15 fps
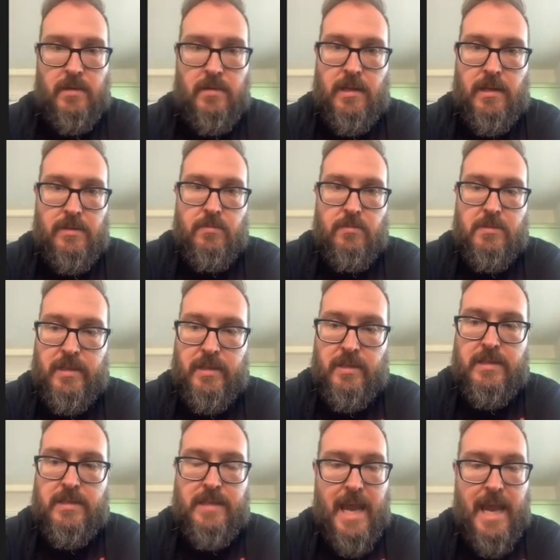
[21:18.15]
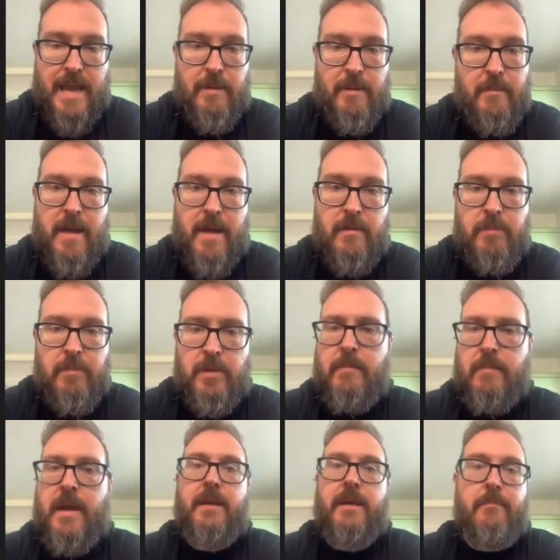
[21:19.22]
almost in the same amount, but they're
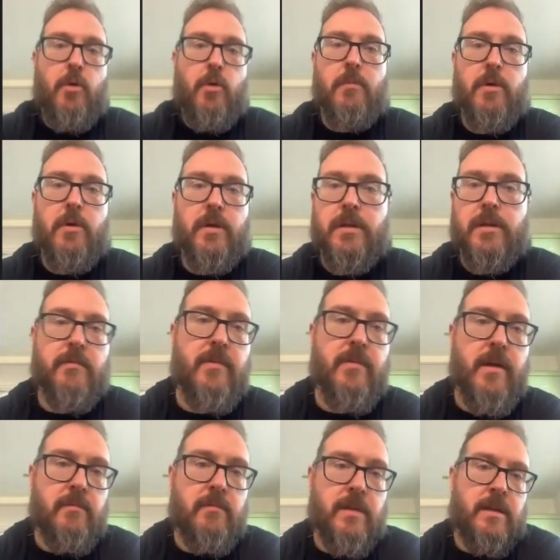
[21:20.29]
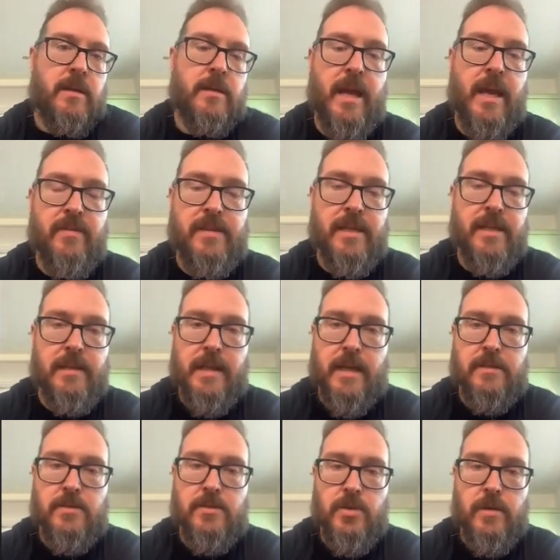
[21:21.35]
making more money than they ever did in the
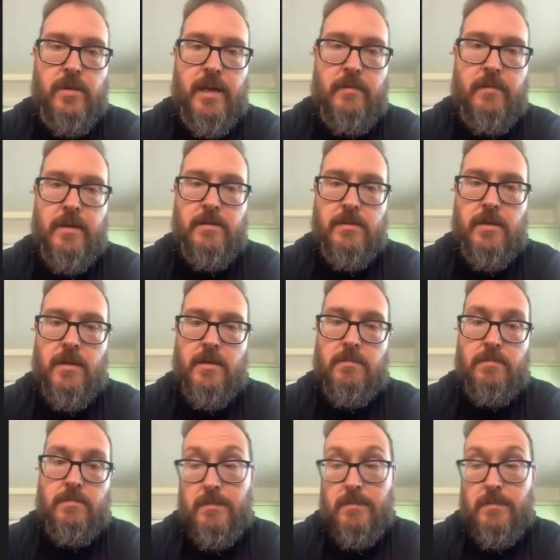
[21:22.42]
Attitude Era. So